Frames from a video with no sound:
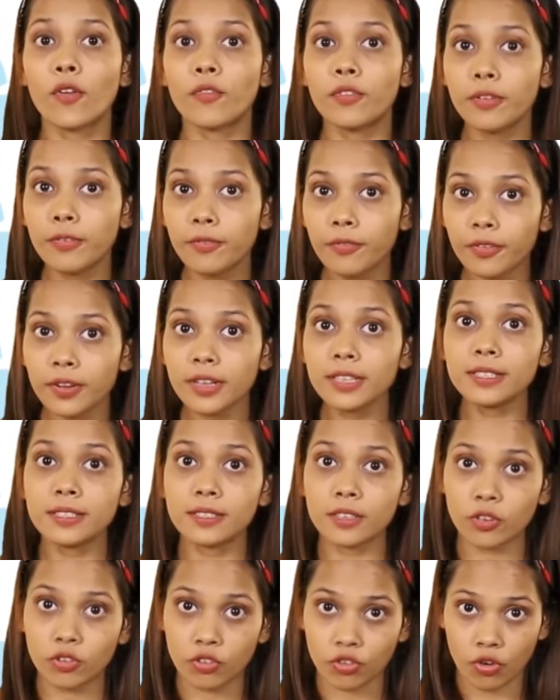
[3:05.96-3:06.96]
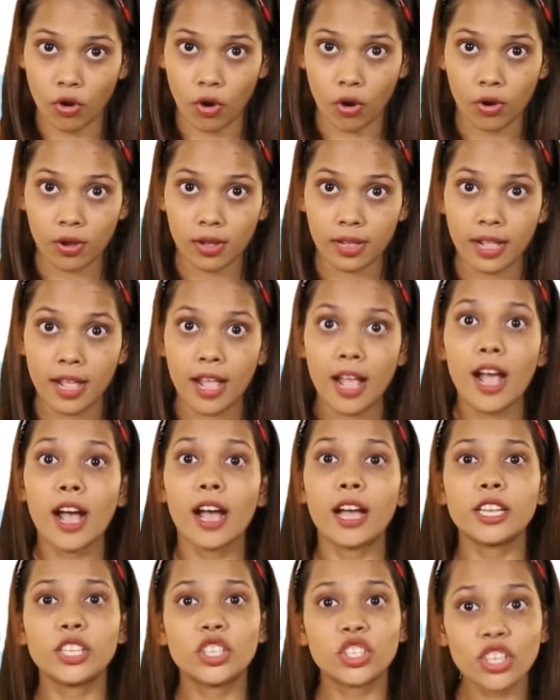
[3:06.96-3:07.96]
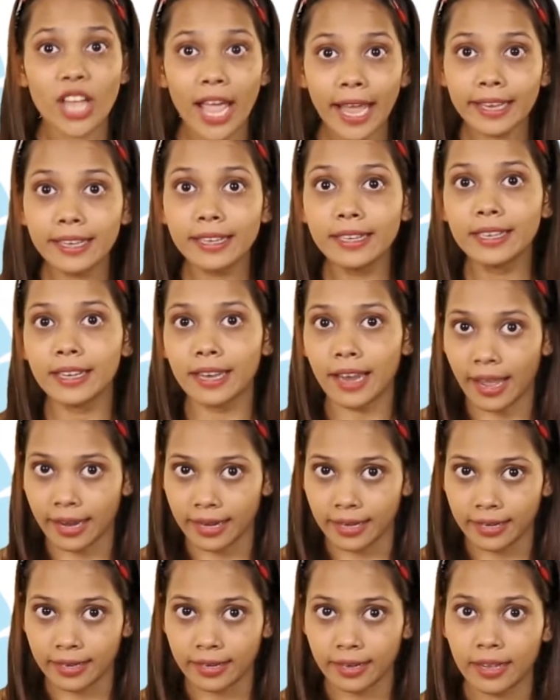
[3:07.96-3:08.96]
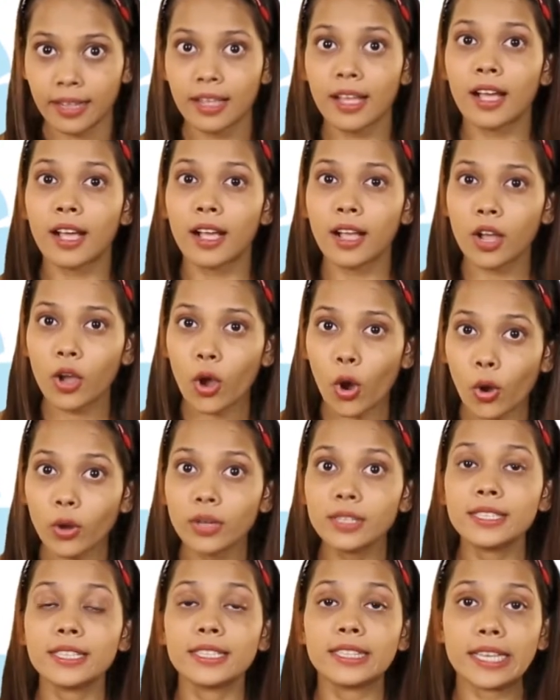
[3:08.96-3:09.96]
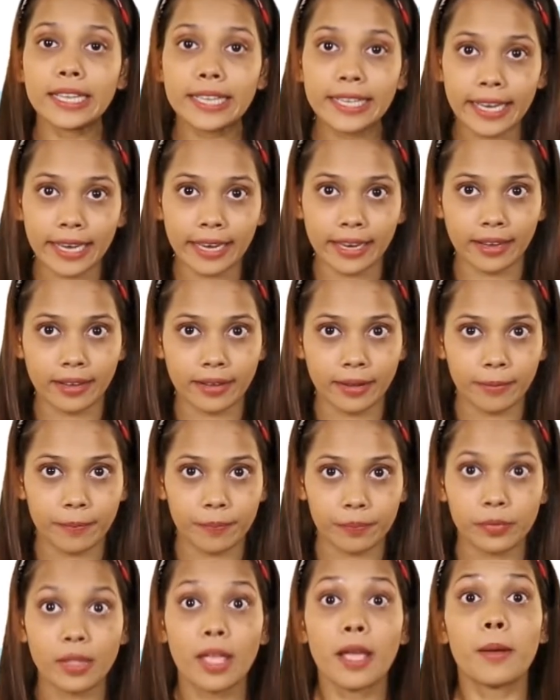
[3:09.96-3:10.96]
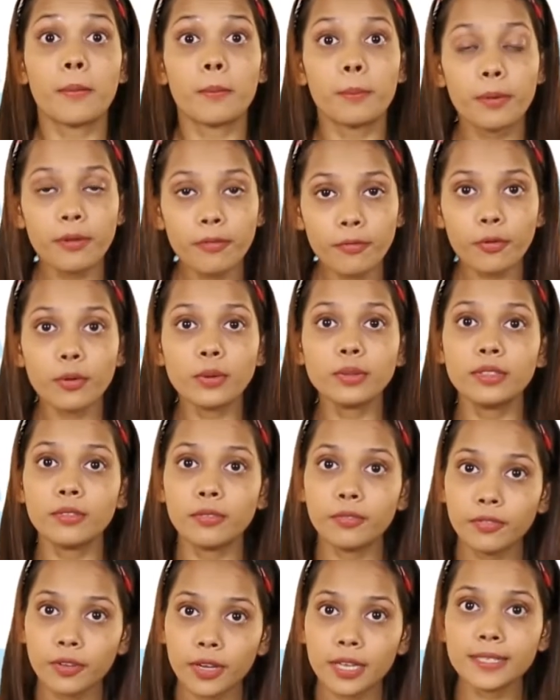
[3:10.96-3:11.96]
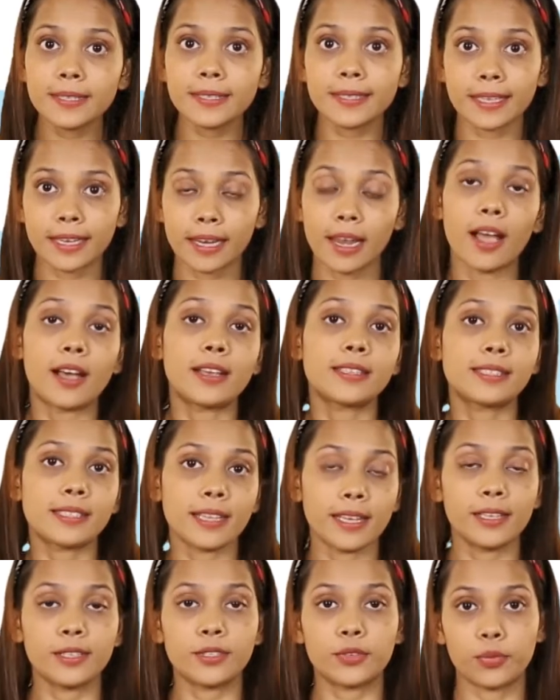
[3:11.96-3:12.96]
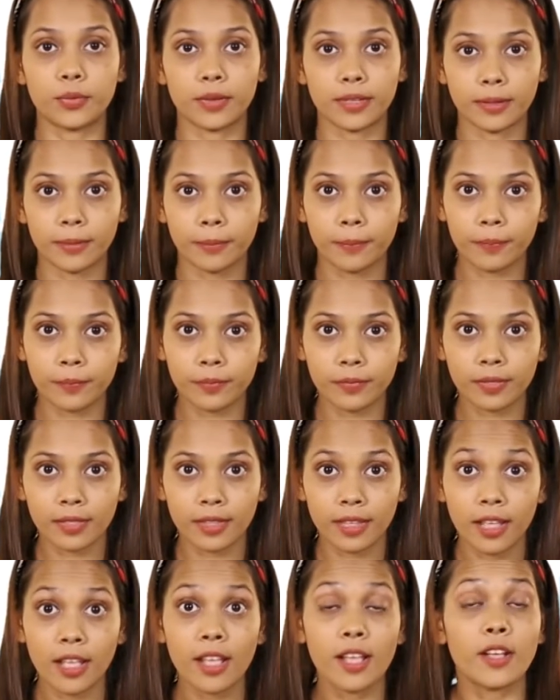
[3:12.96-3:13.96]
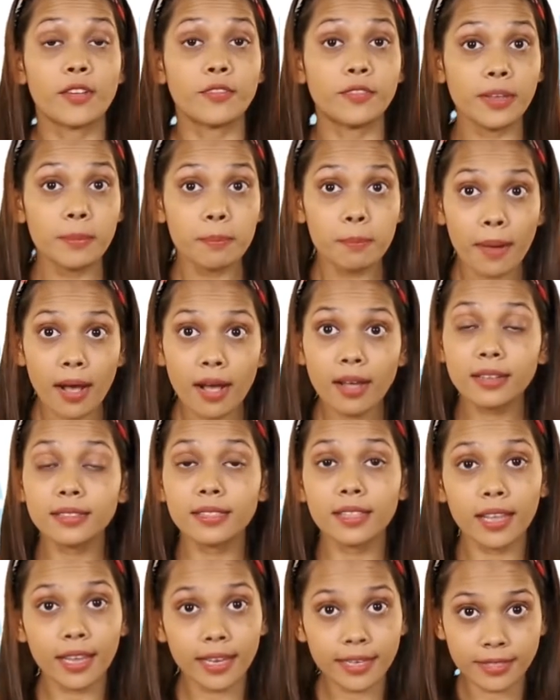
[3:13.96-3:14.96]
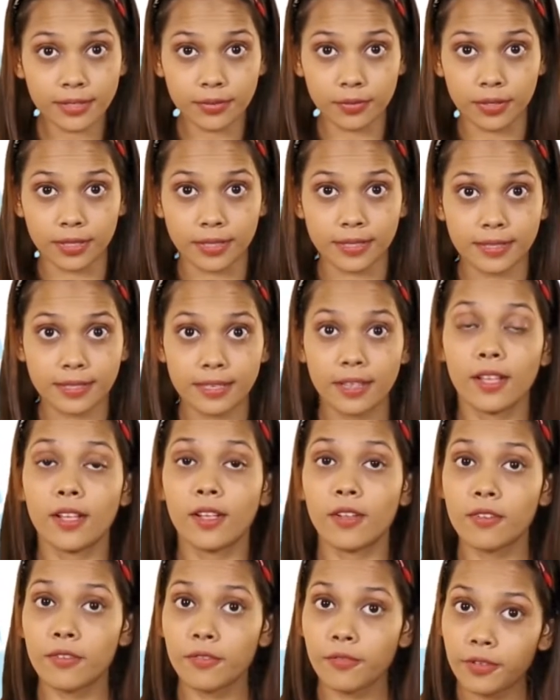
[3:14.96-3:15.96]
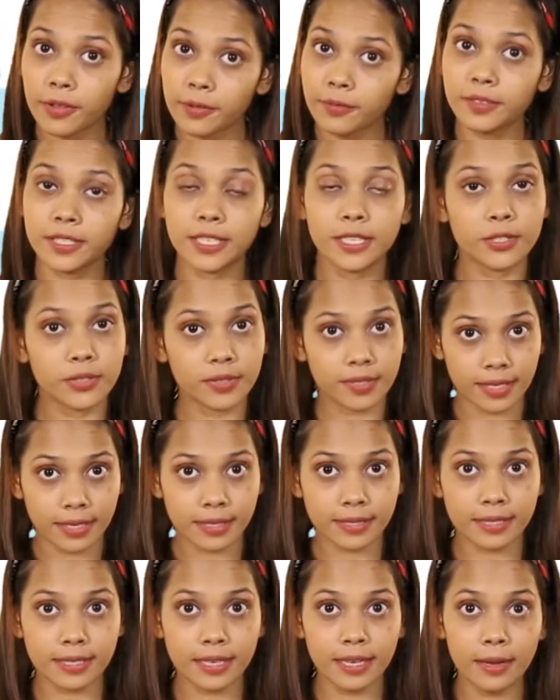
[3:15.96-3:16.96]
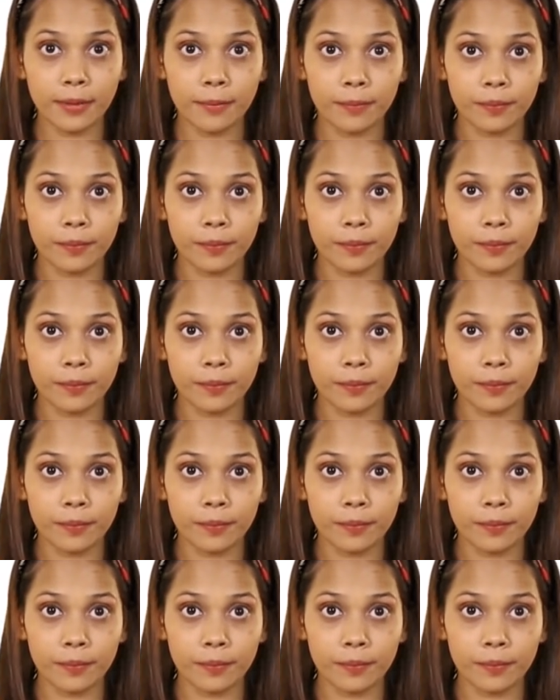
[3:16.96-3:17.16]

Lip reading: we first draw a jagged line called the kink before the first class interval. We mark the intervals 50 to 60,